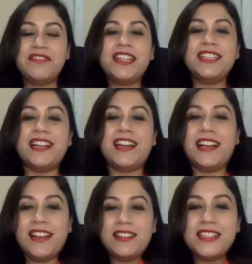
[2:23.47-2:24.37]

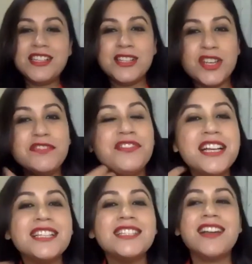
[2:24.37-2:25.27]
Vandana, this is your
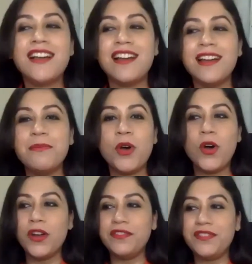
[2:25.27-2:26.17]
first time
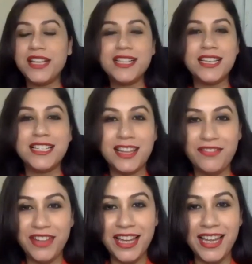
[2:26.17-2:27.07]
on
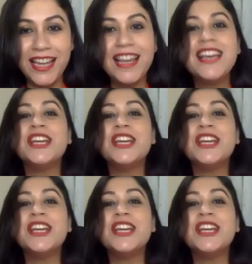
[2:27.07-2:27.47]
VCTV.